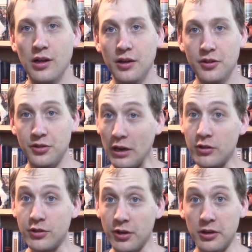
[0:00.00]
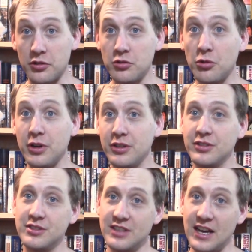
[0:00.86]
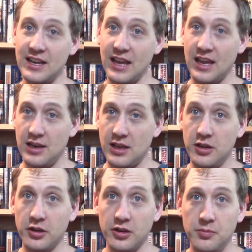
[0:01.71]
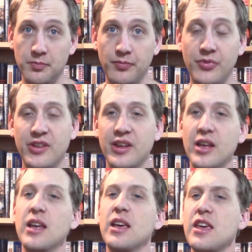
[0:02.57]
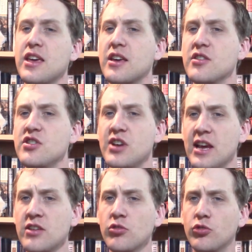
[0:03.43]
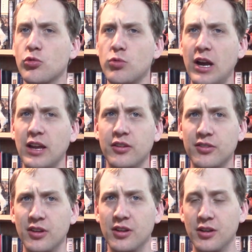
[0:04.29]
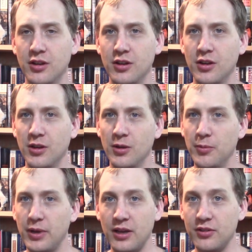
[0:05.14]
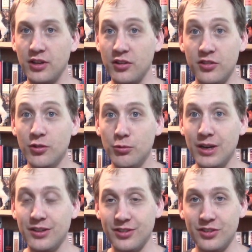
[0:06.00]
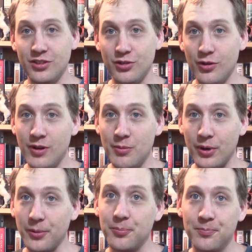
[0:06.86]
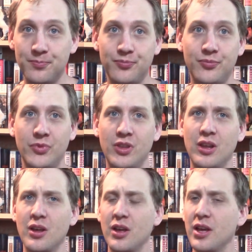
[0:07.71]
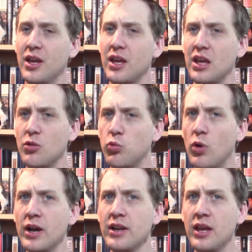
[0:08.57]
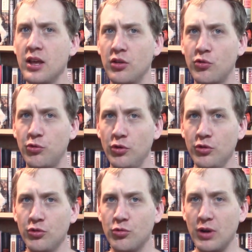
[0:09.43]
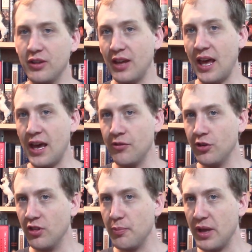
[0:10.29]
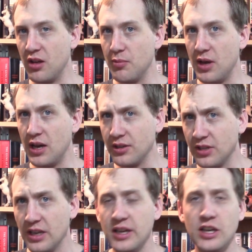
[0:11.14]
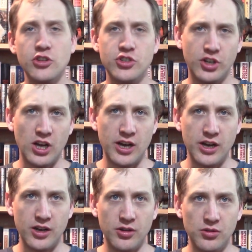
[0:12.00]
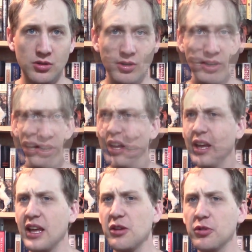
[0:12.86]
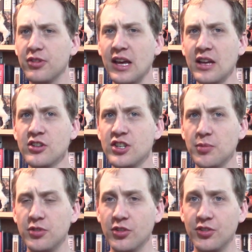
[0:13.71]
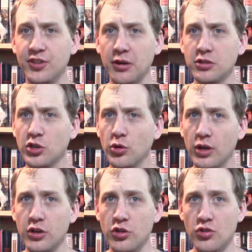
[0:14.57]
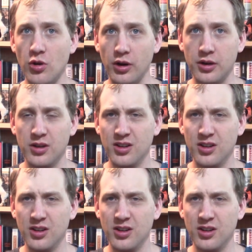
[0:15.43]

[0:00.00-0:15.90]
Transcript: Secretariat's story does not end here. He continued to race because he could still race until November. He won his first race after the Belmont in Chicago. He was then shipped to Saratoga, New York.